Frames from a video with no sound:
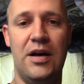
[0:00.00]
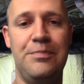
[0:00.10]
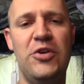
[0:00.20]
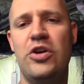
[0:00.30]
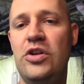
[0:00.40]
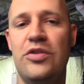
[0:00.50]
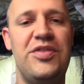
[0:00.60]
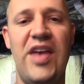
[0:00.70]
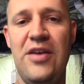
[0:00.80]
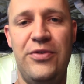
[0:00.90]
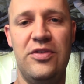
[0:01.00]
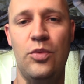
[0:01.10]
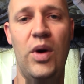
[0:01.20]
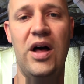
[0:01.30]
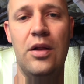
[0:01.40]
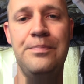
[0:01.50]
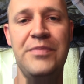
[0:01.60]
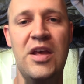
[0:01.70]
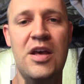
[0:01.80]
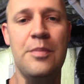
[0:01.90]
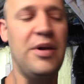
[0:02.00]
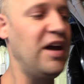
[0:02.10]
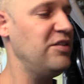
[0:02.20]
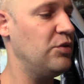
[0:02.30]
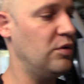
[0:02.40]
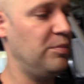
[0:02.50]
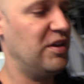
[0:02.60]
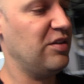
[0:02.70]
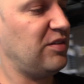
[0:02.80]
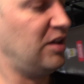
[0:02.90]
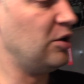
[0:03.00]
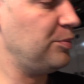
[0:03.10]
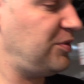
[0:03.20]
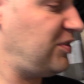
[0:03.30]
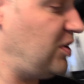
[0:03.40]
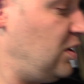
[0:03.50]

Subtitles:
You could use safe as well, but I do it because it helps